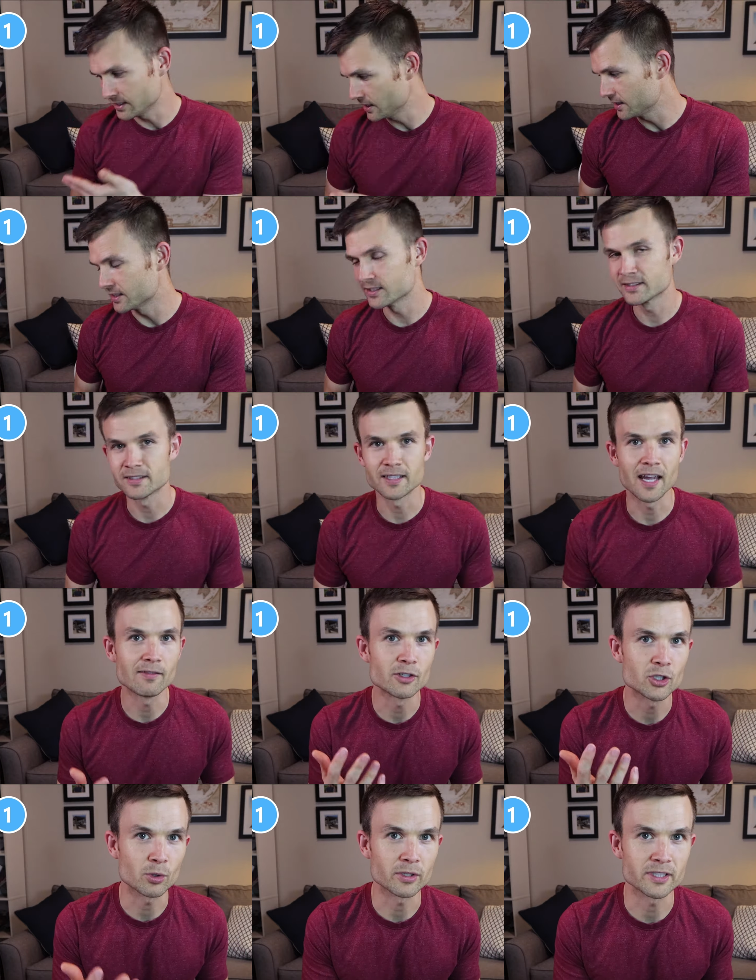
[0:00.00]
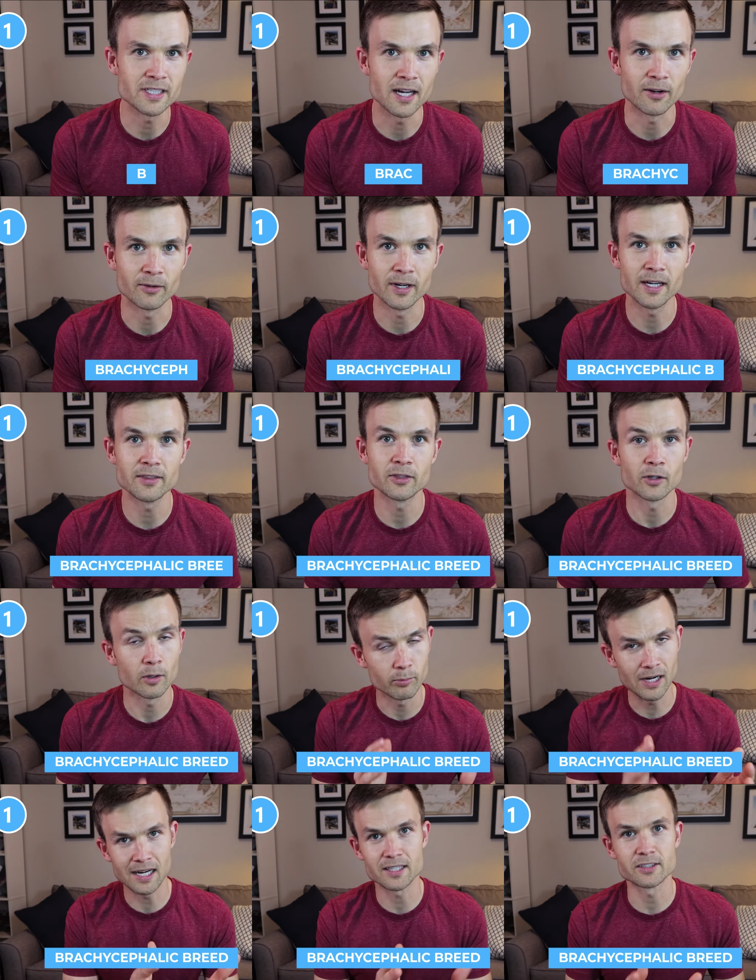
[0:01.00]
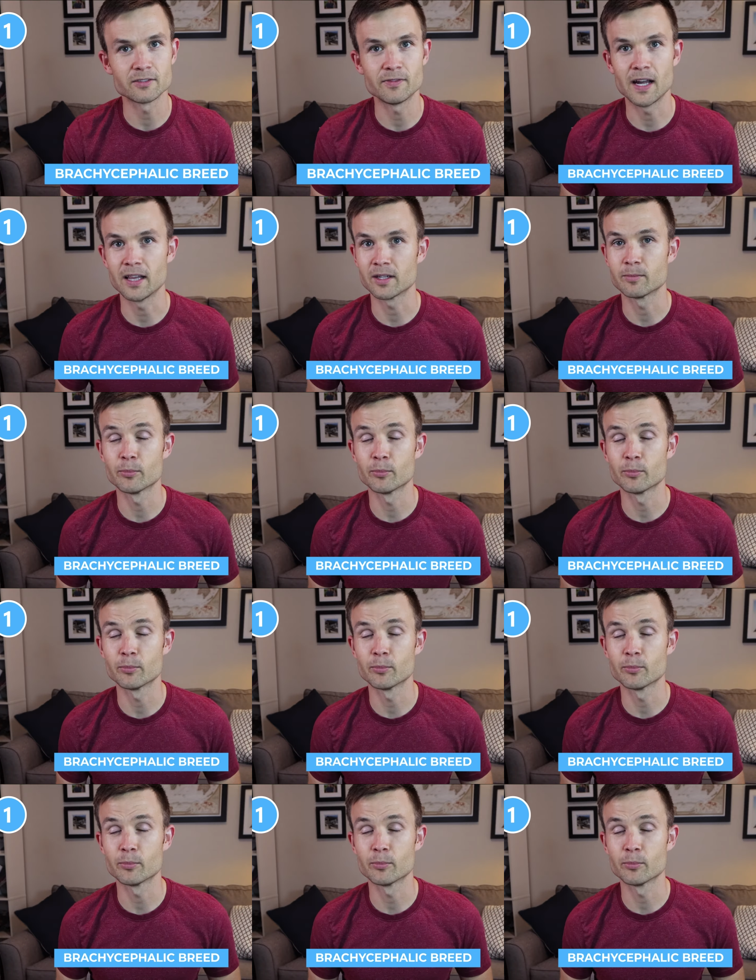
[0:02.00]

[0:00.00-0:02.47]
Terriers, they have a short snout, right? They're a brachycephalic